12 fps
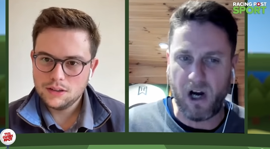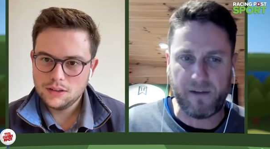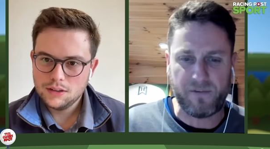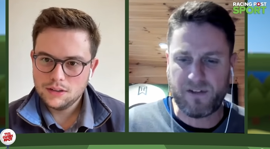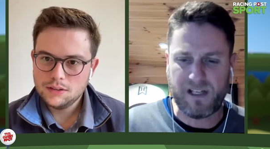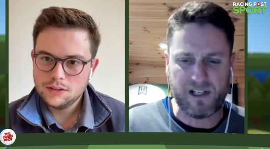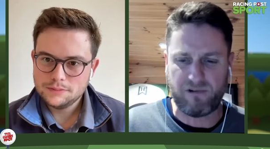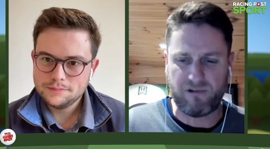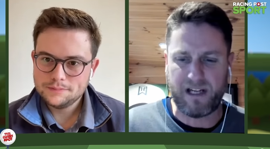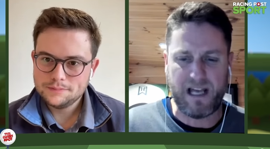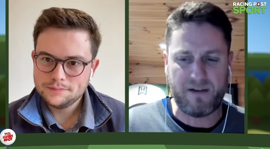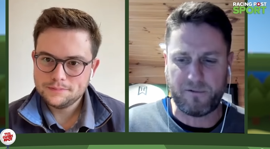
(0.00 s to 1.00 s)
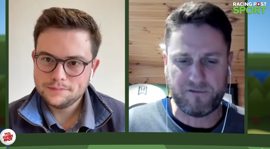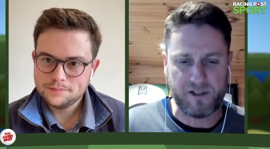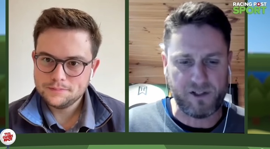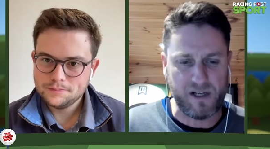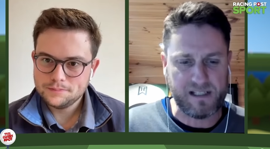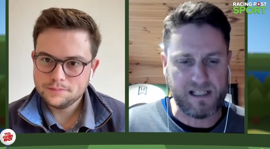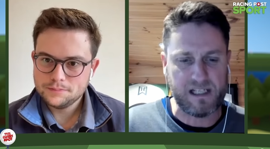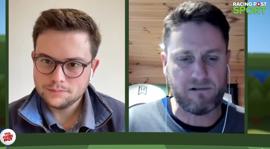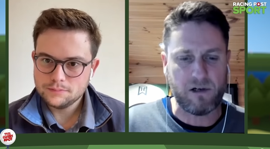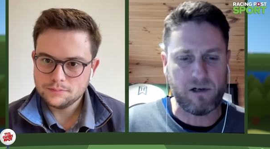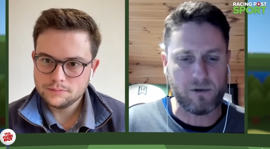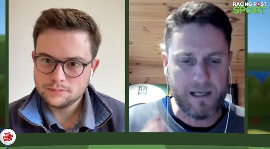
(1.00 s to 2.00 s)
Speaker 1: ninth. Still a great effort for a
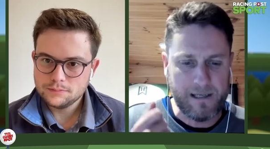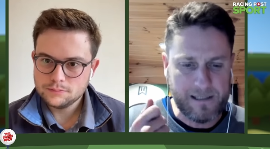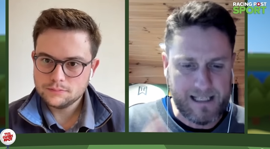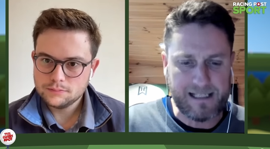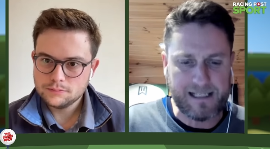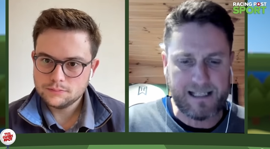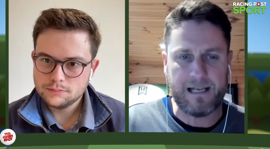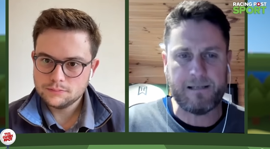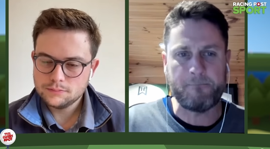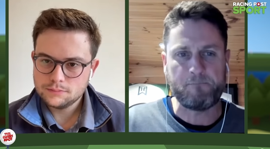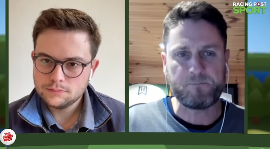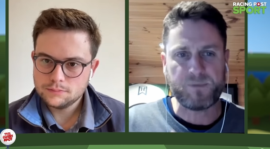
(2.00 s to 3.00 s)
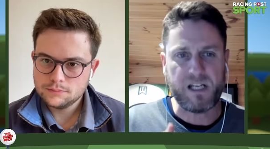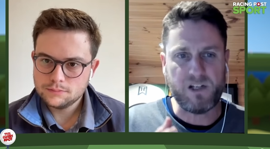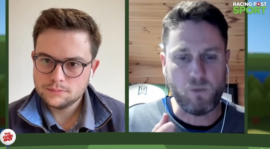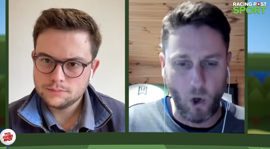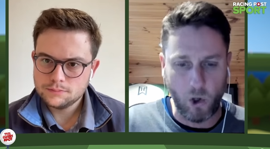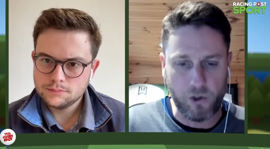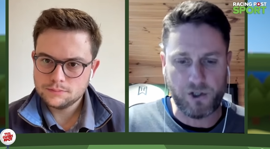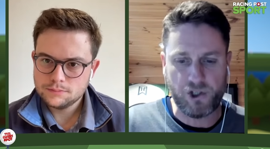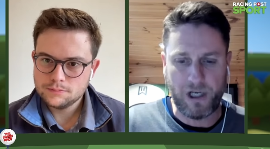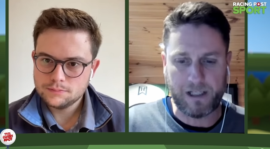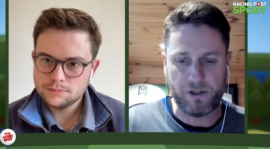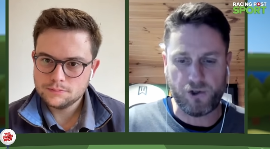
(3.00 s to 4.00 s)
nineteen-year-old. Since then, he's won on the
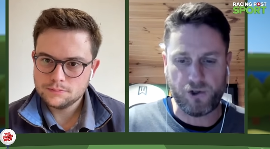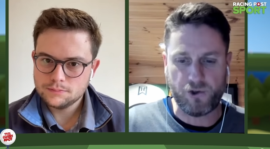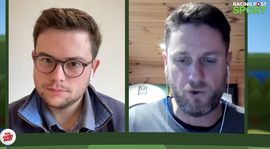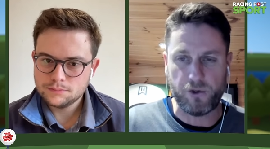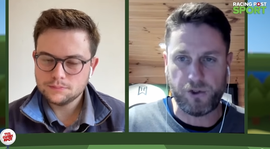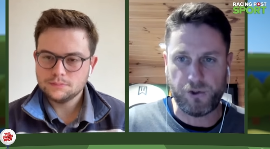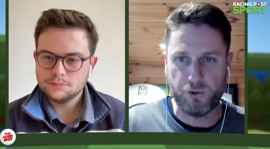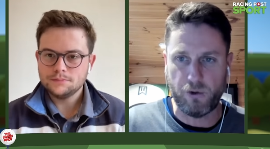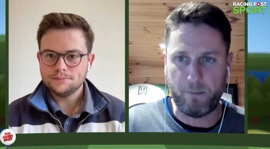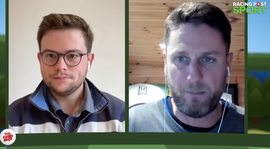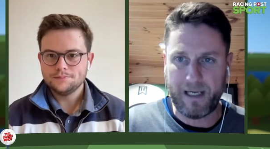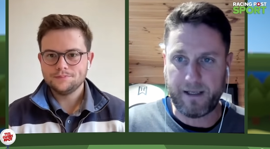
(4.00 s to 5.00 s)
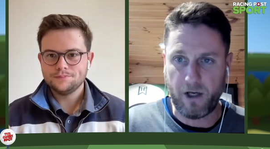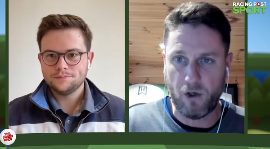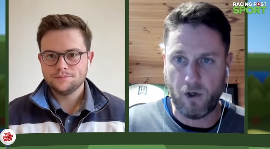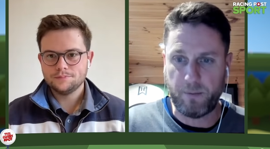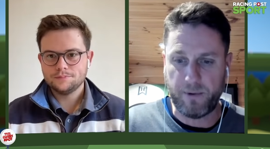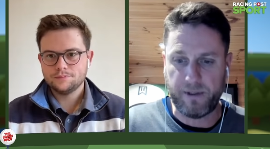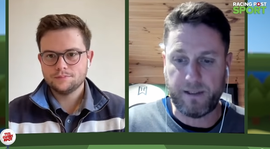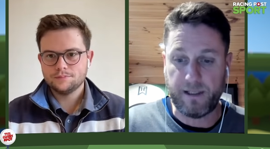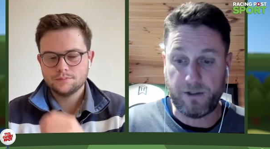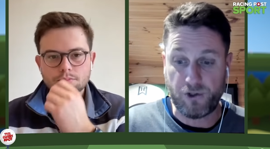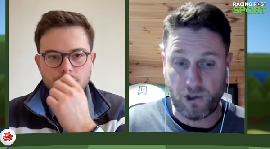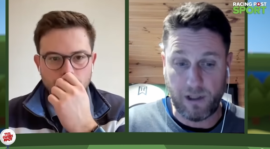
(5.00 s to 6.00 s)
Challenge Tour, the Nedbank Open in,
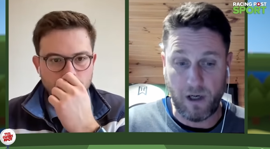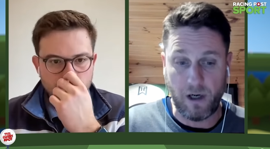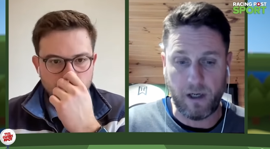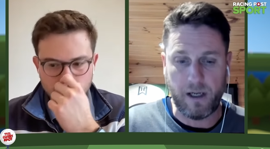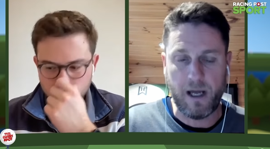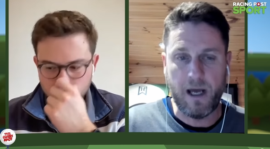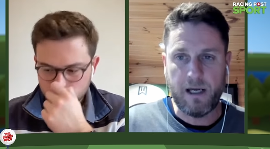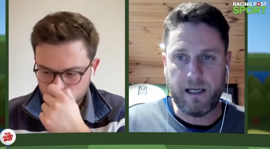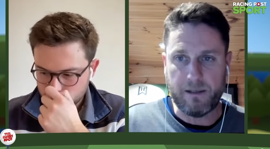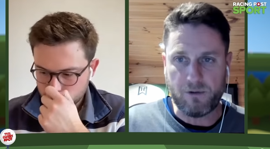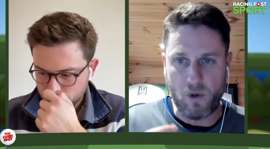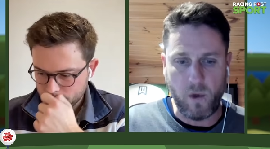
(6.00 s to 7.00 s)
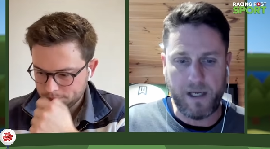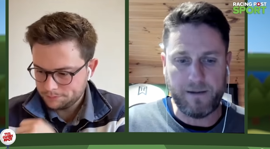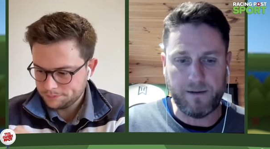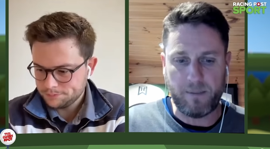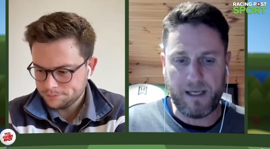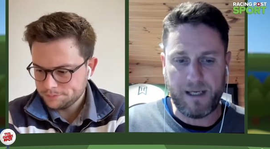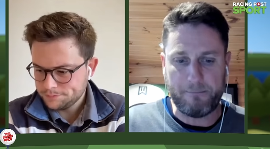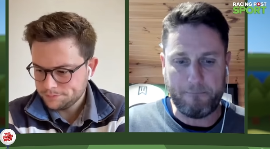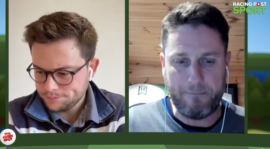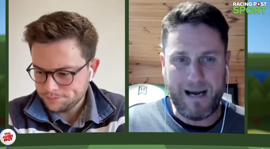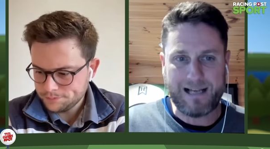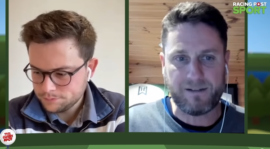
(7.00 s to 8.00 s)
in July, and it was a win that had been
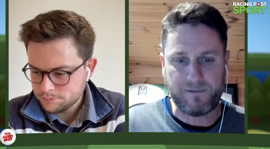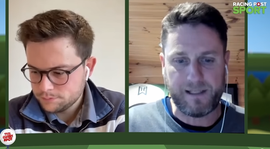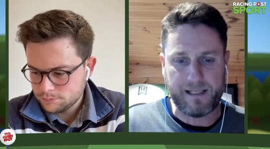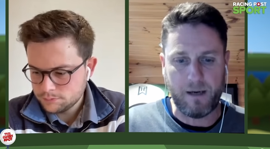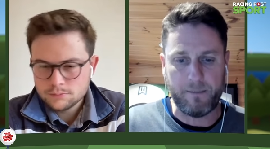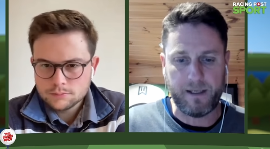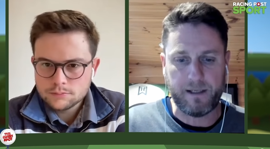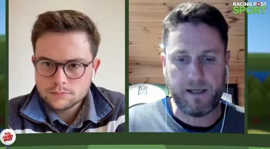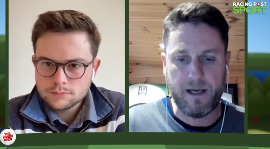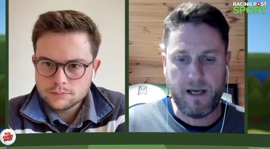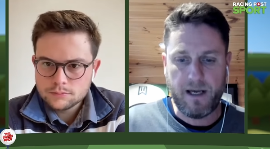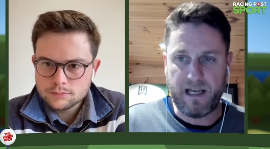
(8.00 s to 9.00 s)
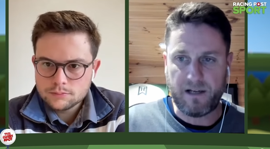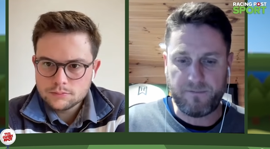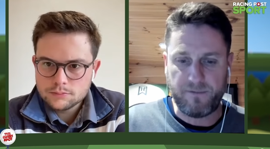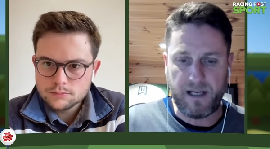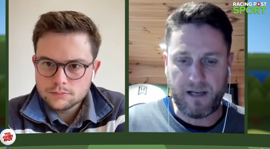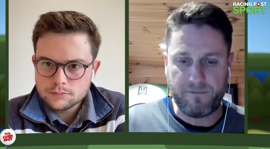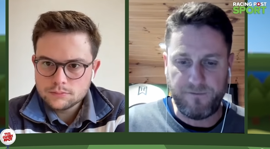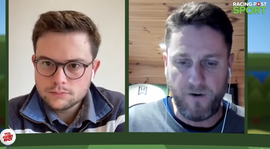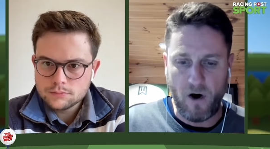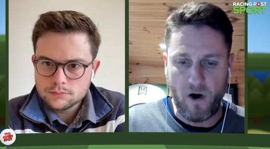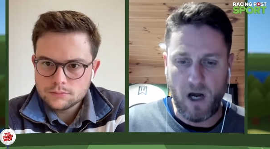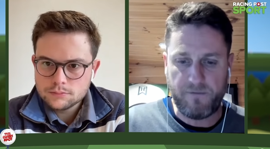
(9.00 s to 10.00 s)
massively coming. He had he had
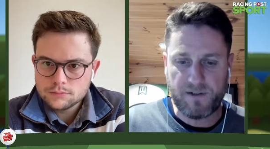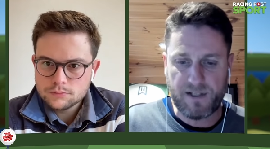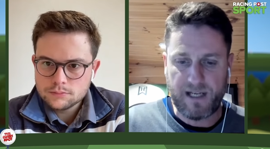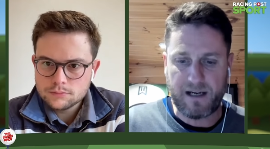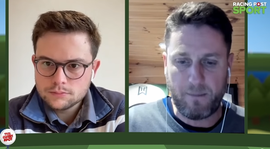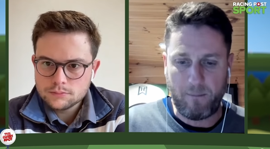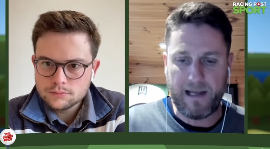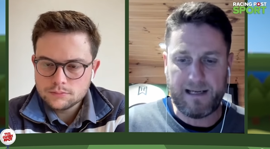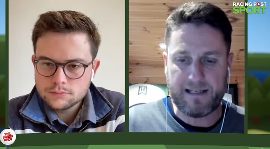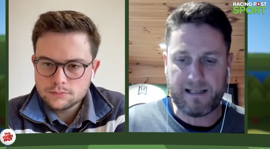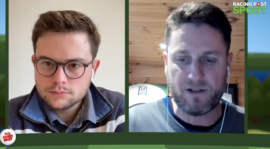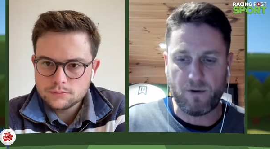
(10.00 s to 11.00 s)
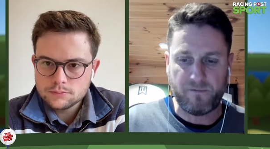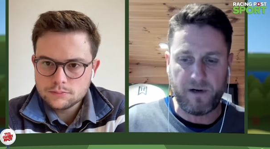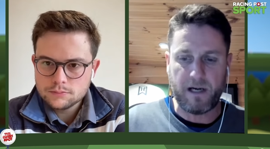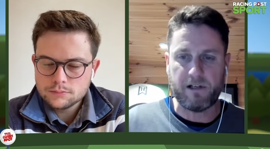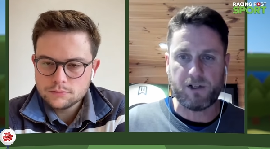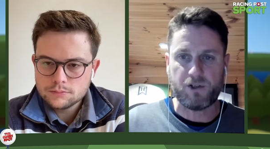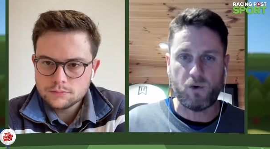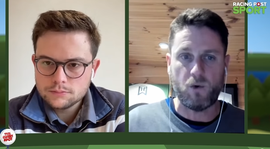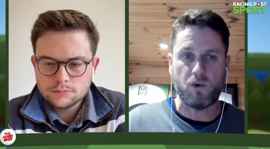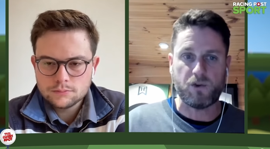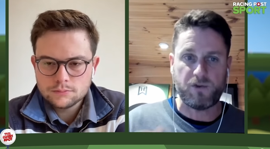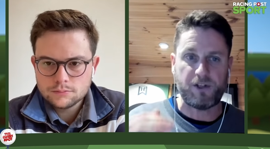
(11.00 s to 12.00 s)
five second places on various
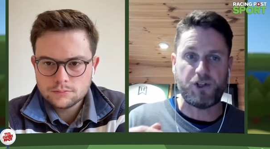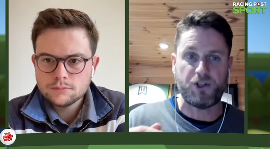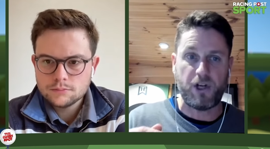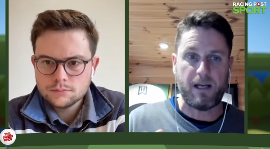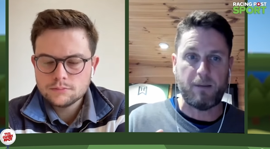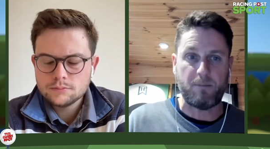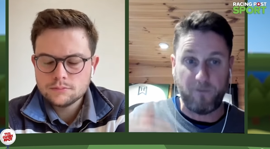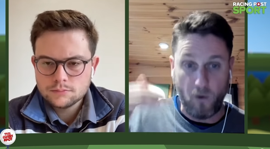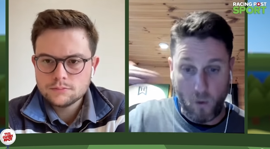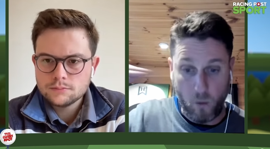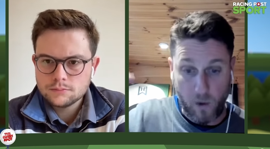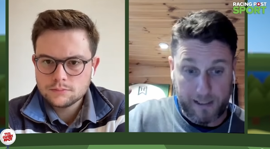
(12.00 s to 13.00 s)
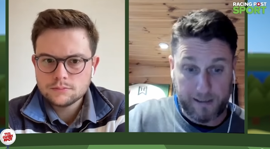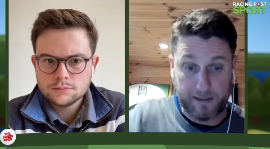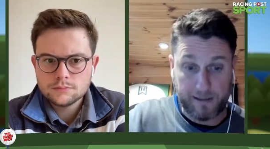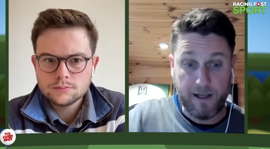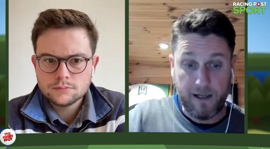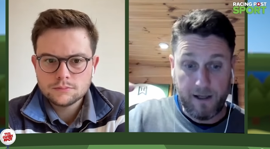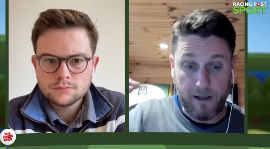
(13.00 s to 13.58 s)
tours this year before winning